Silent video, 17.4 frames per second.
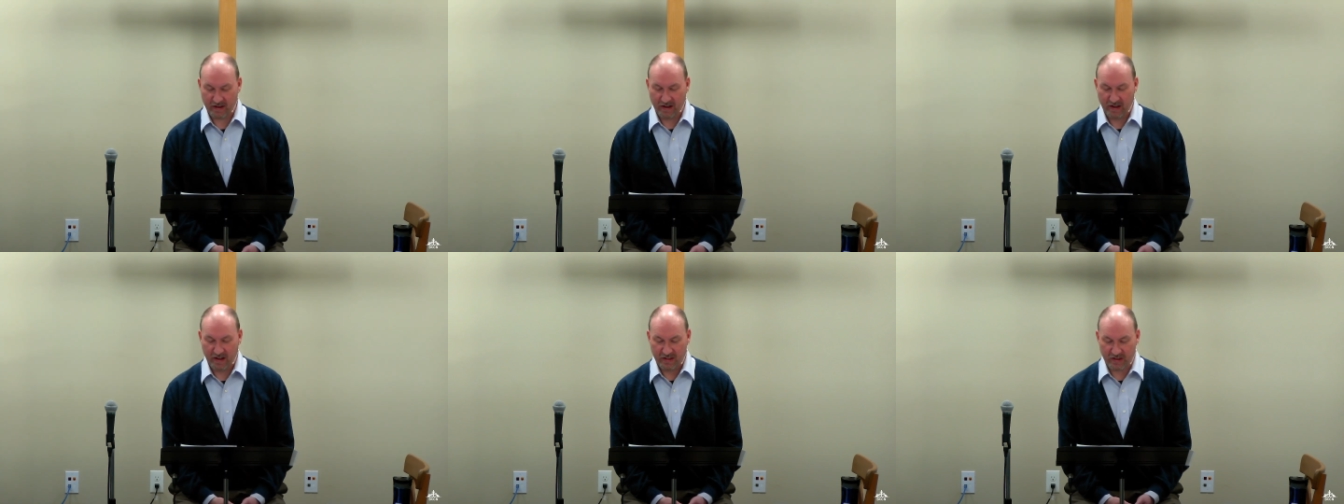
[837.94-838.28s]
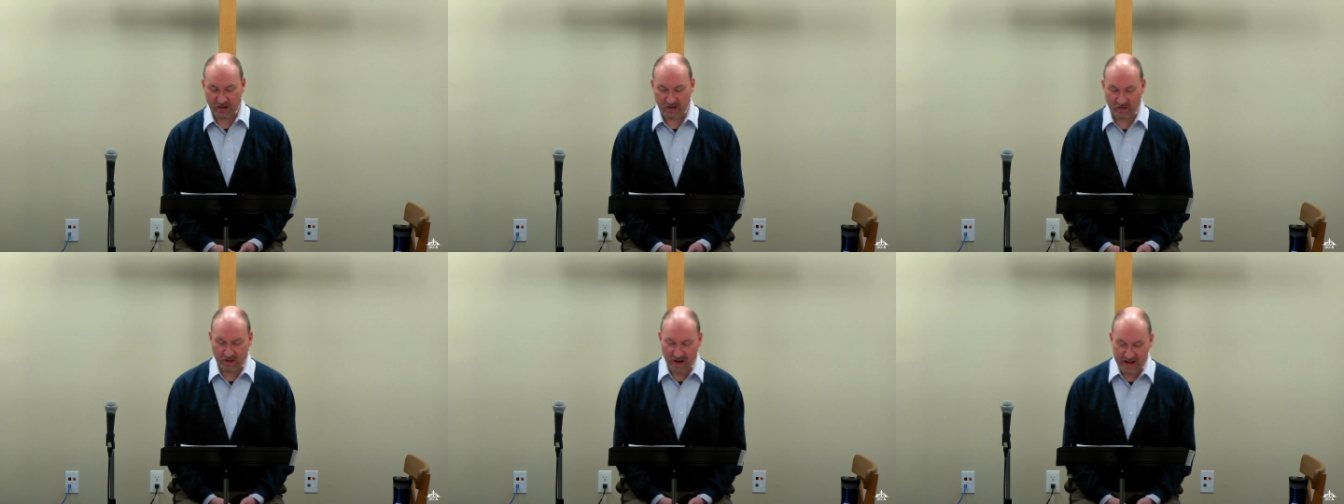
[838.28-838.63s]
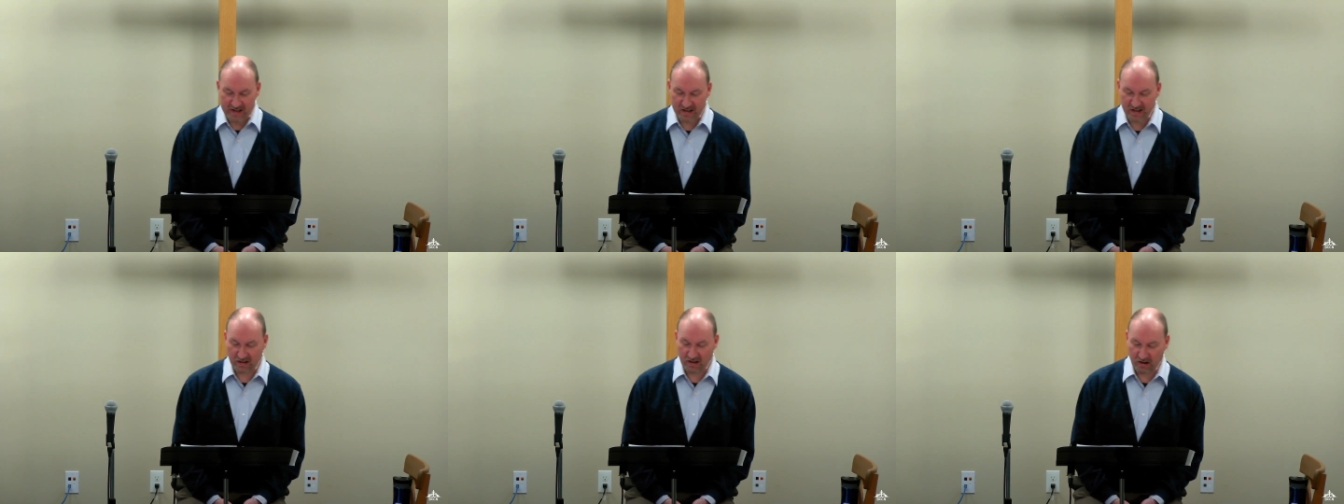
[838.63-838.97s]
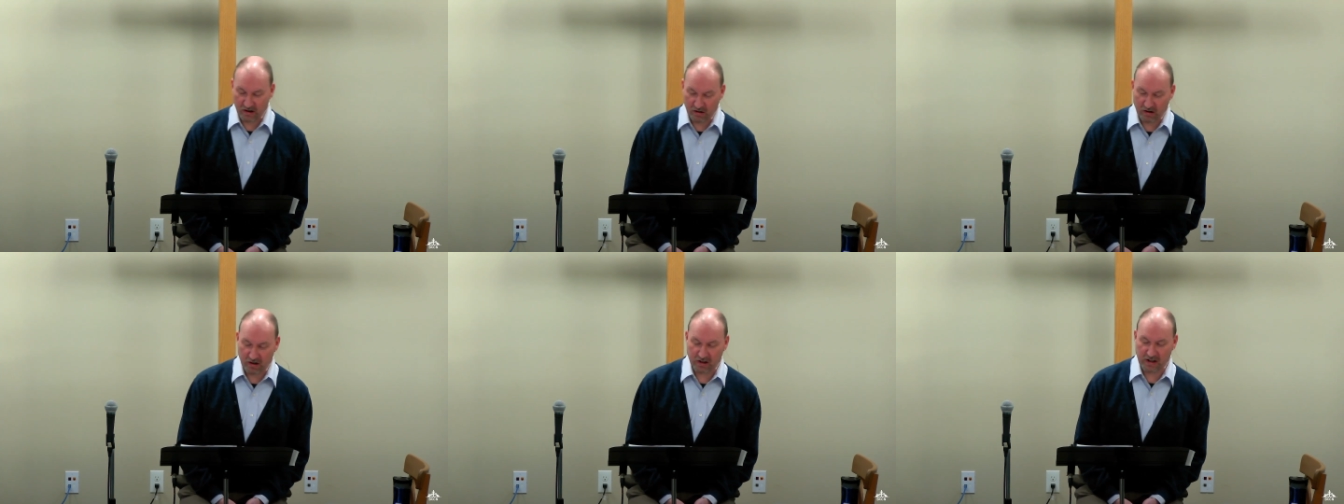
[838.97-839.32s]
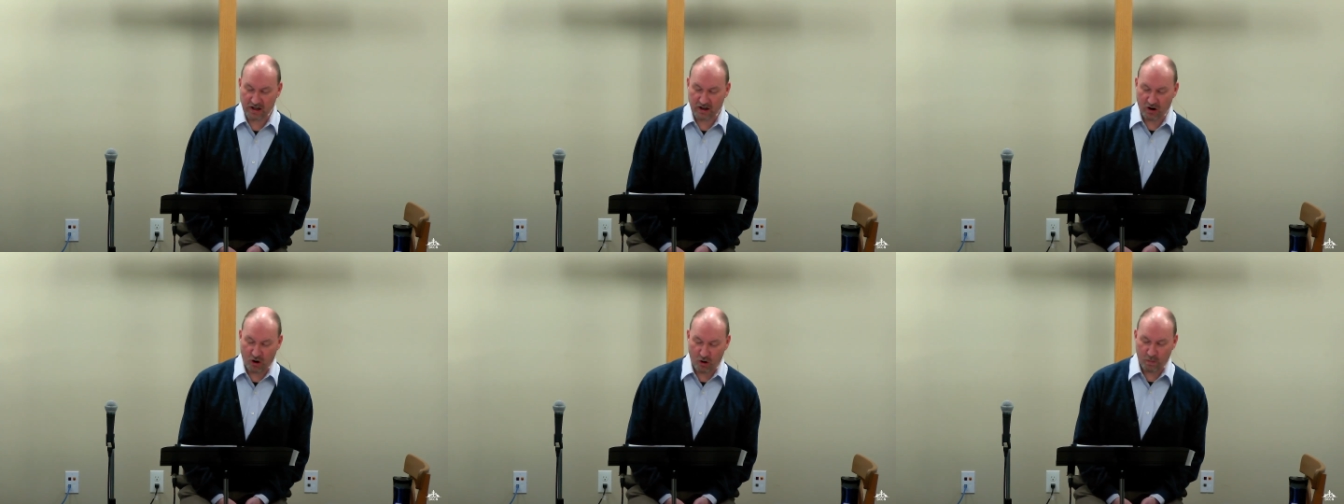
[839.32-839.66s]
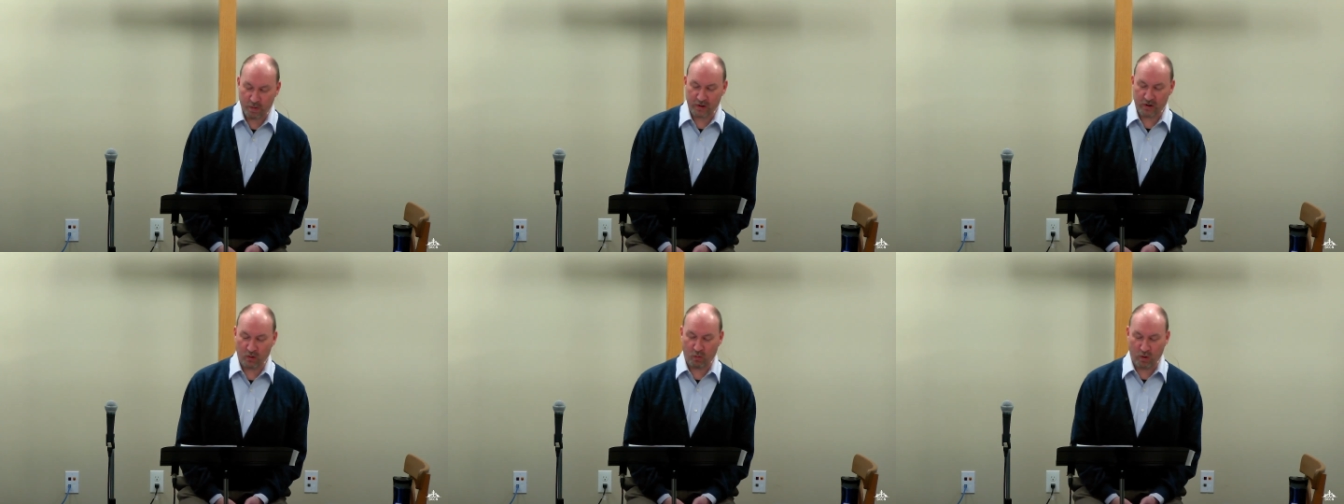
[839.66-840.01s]
The device literally opened
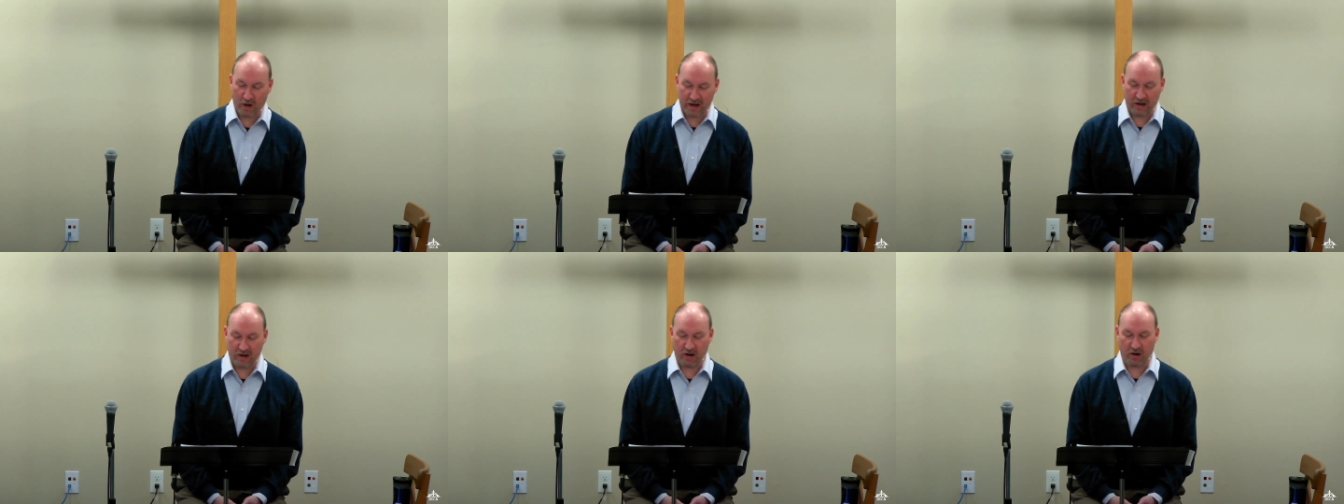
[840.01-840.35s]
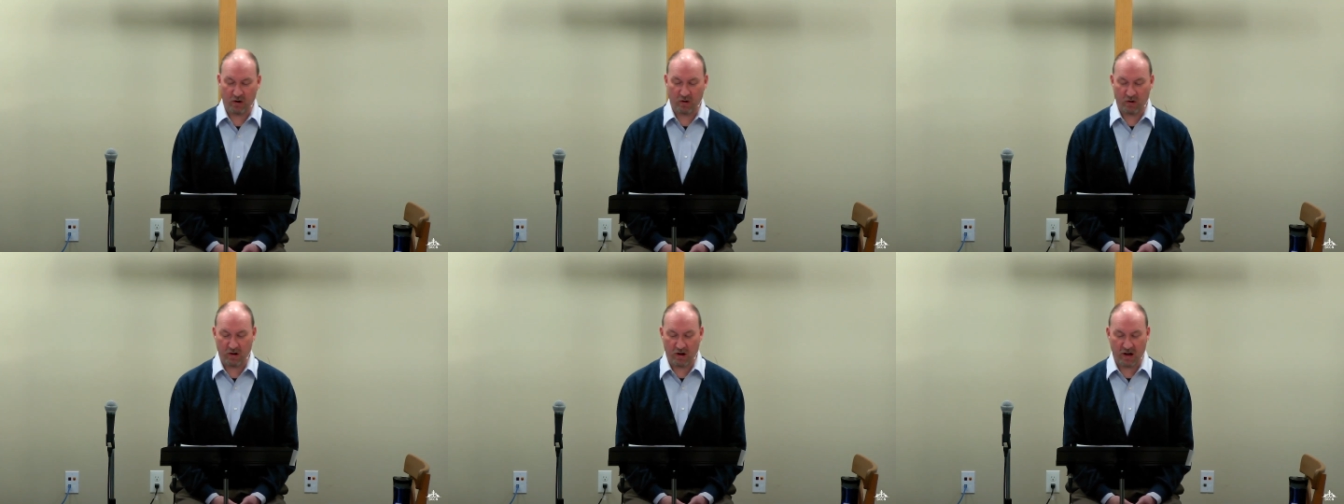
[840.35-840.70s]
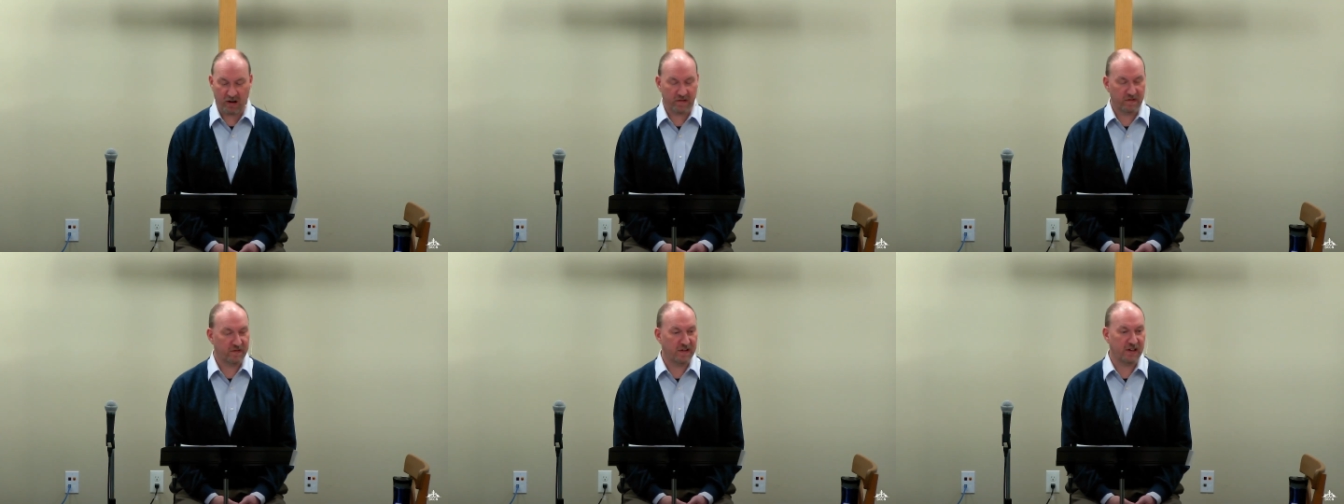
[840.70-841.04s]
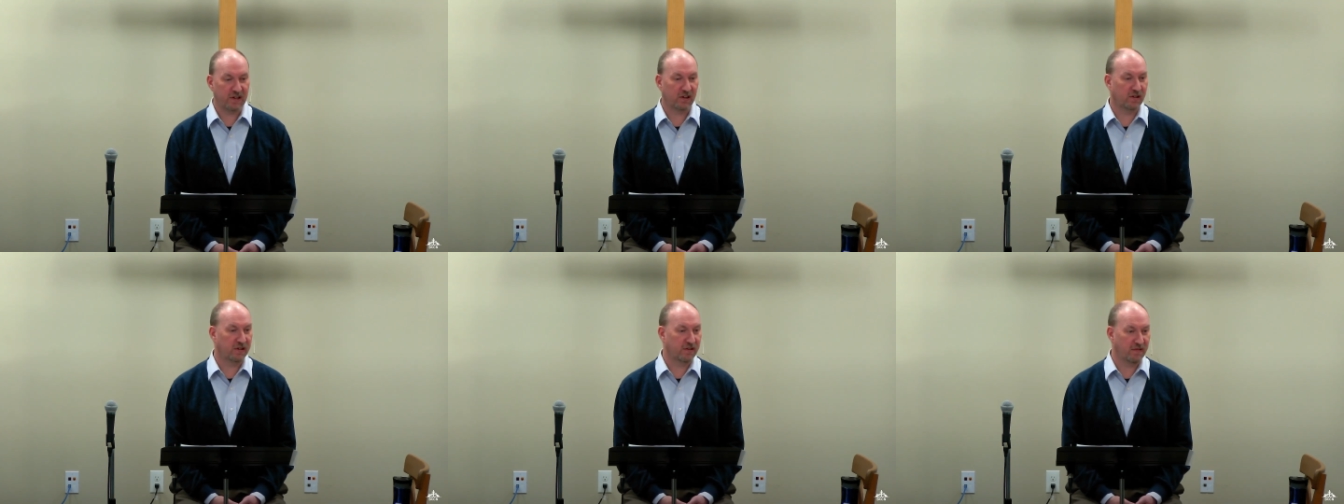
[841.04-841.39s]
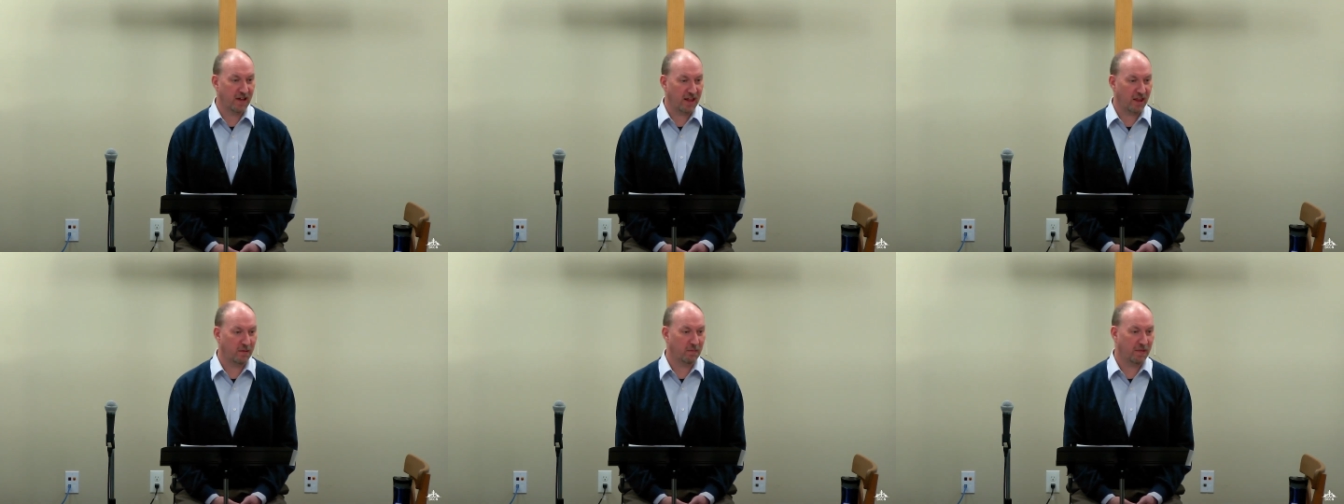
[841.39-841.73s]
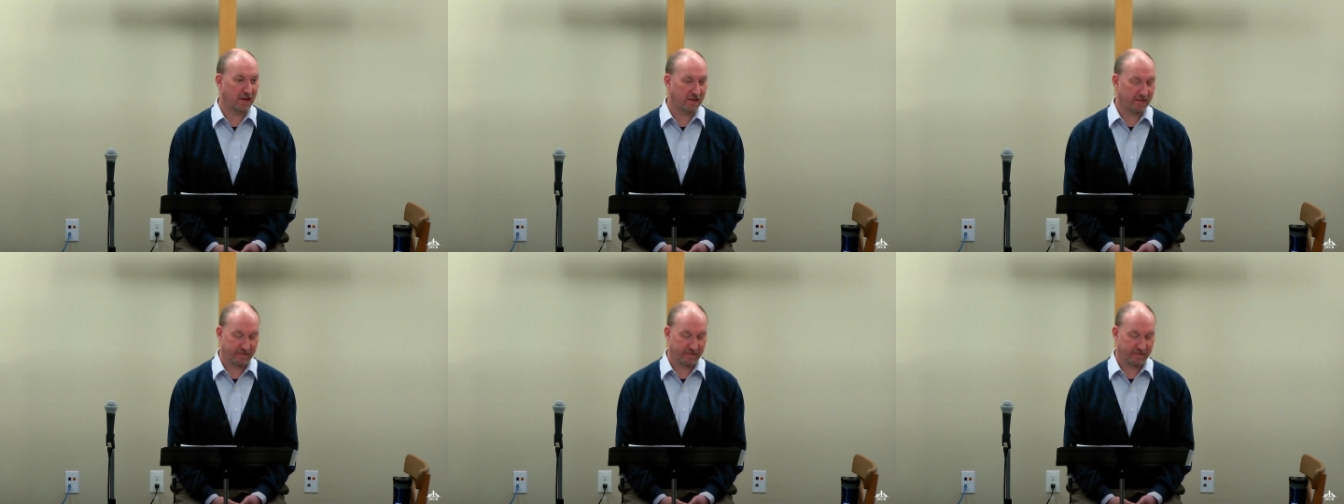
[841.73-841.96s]
a window on fetal development.